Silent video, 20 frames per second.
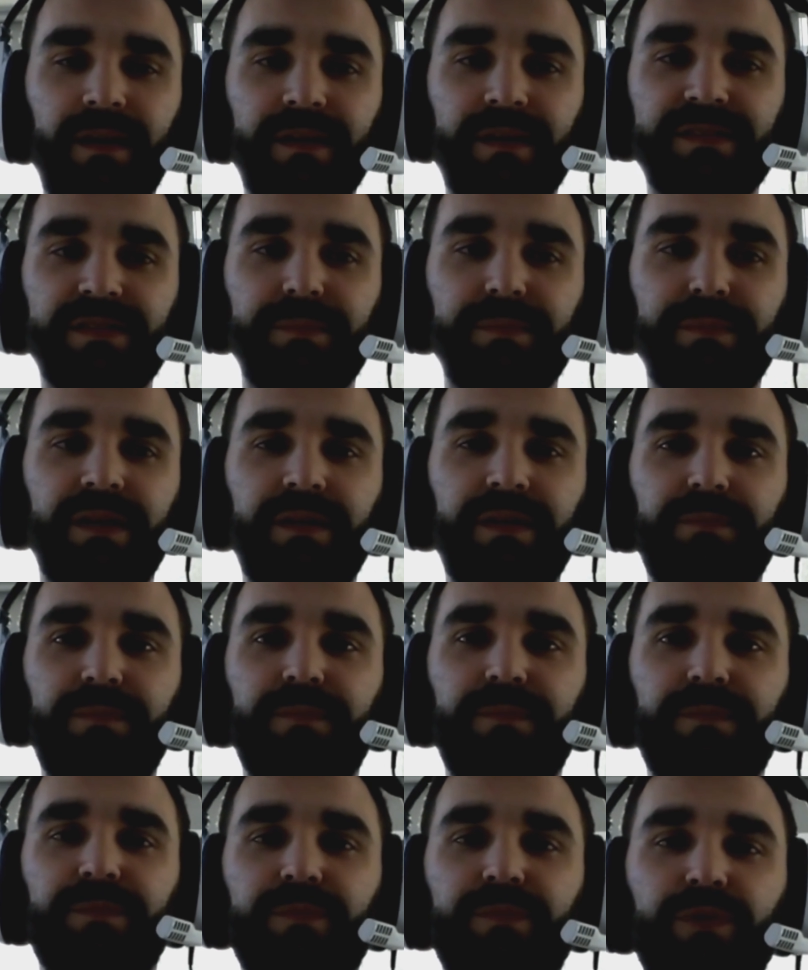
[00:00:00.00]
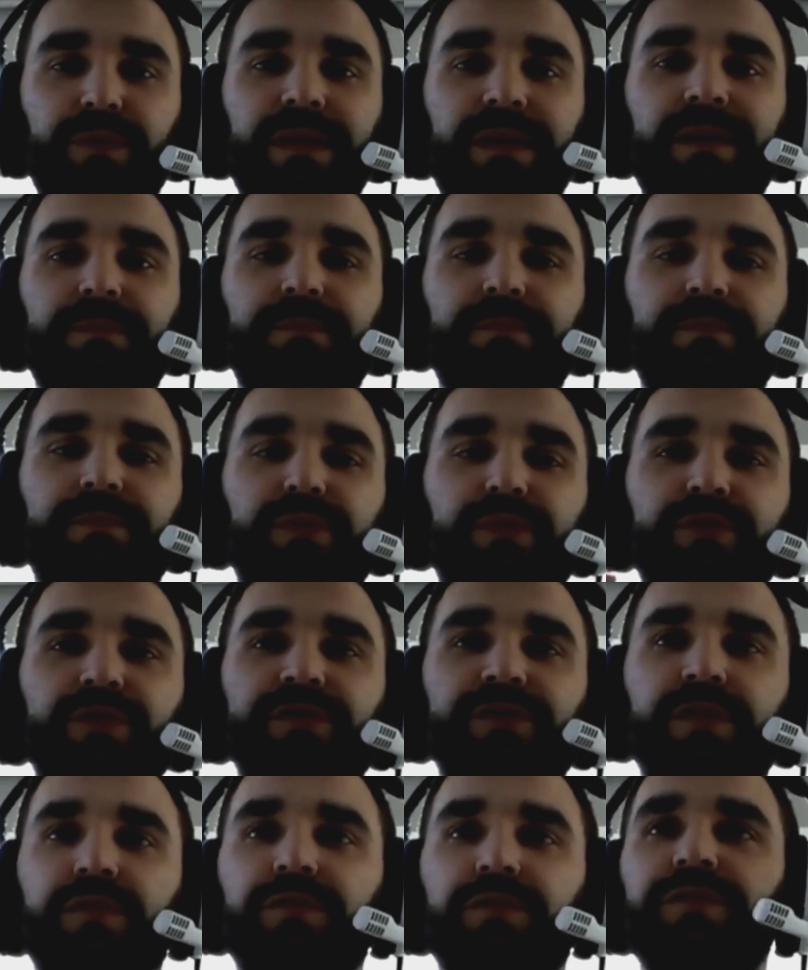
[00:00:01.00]
somebody doing
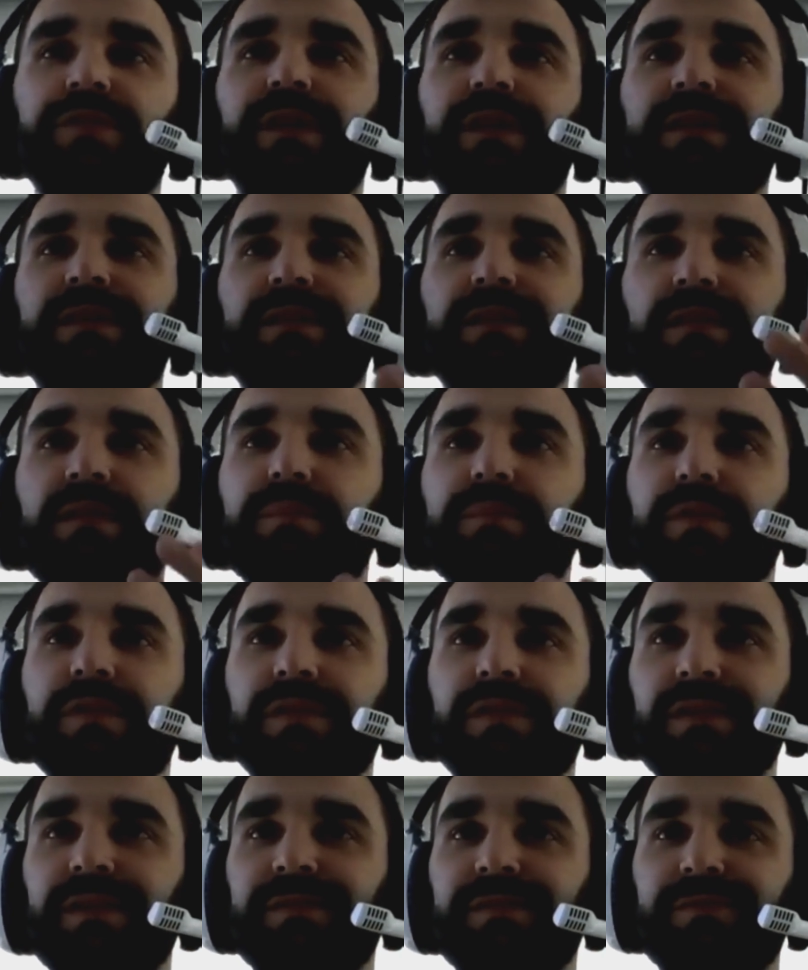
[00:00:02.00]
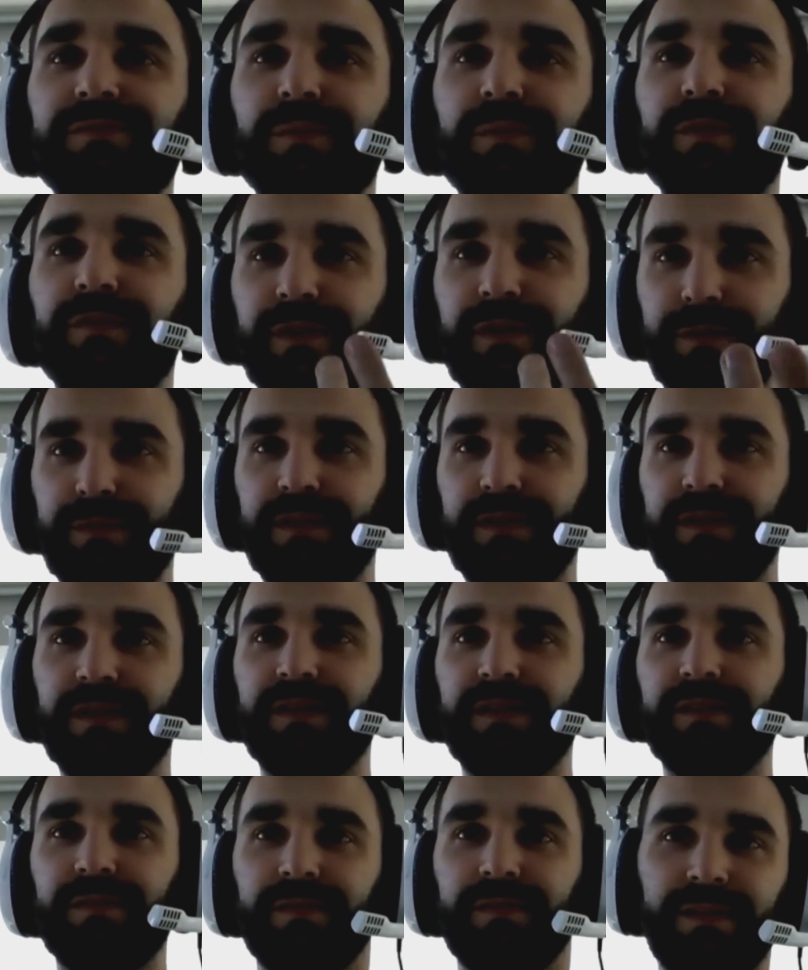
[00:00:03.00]
producer contract deliberately from the very
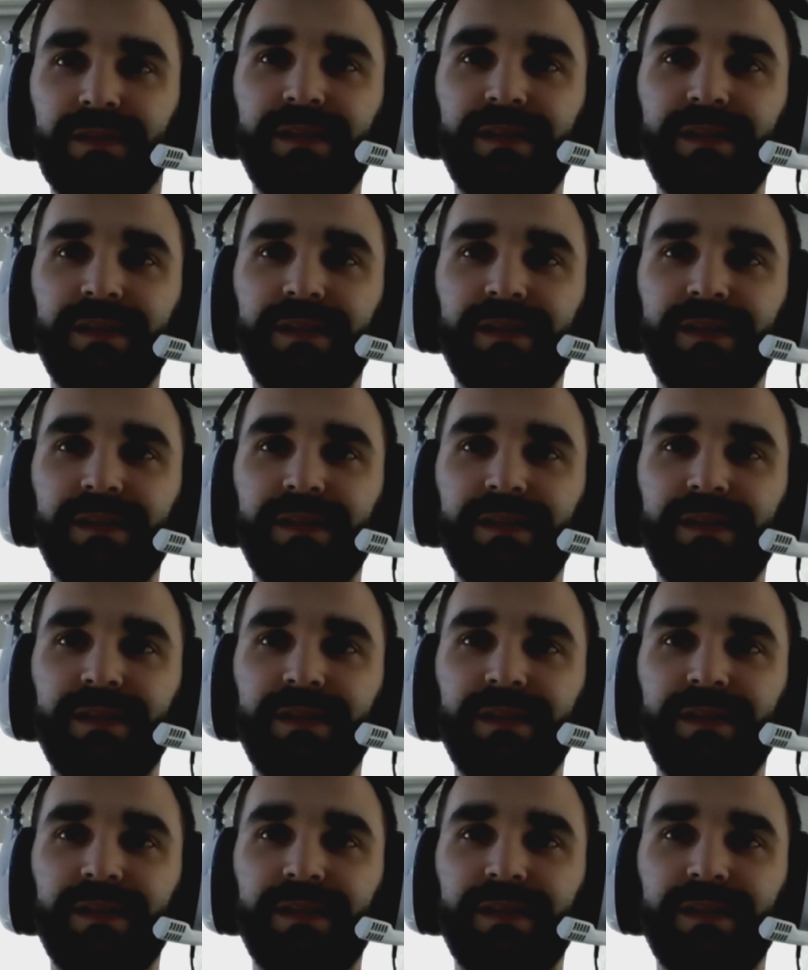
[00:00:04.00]
beginning.